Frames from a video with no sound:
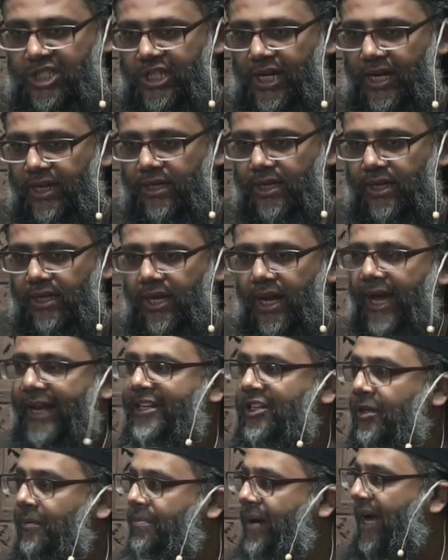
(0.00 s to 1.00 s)
in check,
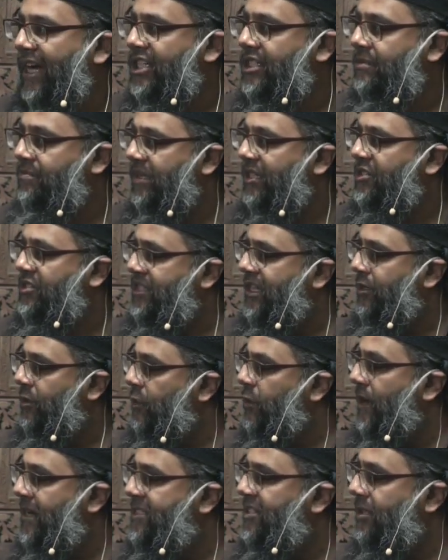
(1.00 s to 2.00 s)
and compassion because there are
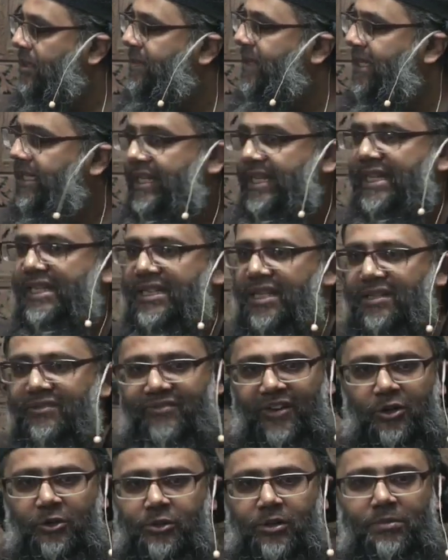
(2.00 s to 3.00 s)
always going to be needy and
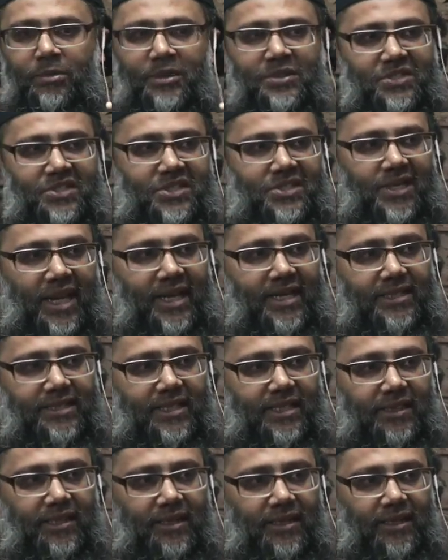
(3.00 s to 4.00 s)
vulnerable in
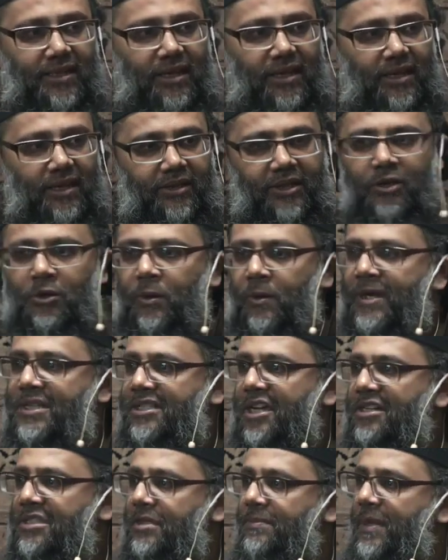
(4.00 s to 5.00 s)
society. There are always
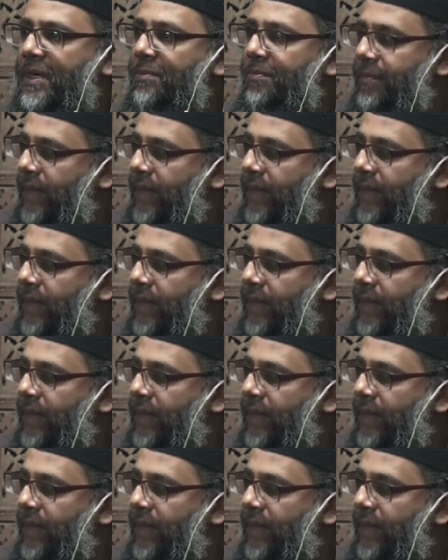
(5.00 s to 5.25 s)
going to be